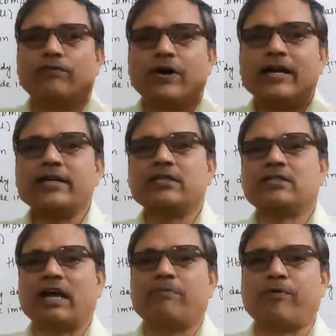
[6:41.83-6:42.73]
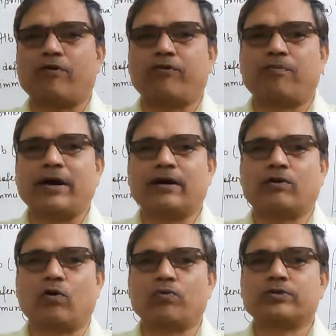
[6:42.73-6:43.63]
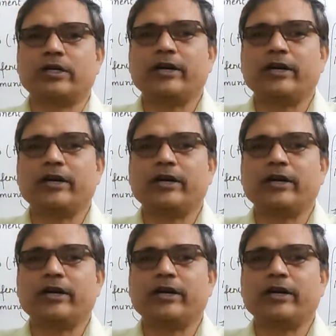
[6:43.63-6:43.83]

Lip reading: various type of microbes.